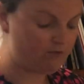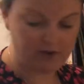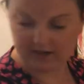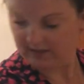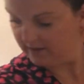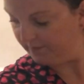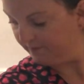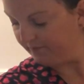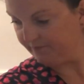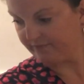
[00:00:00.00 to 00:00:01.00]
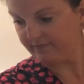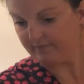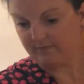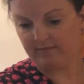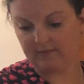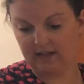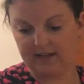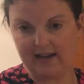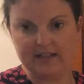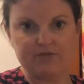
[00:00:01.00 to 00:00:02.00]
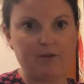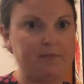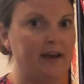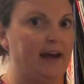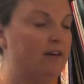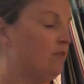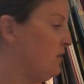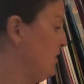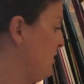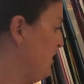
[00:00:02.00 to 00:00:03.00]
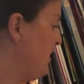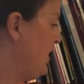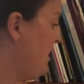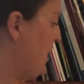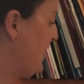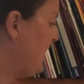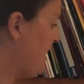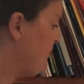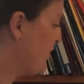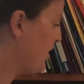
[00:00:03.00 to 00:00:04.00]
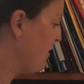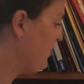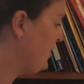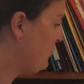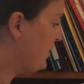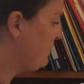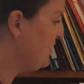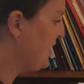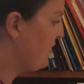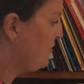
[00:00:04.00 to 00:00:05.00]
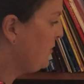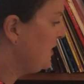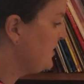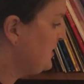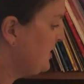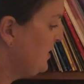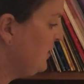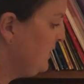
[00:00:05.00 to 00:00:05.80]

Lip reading: Right, let's rub that out and have a go at one of the other ones.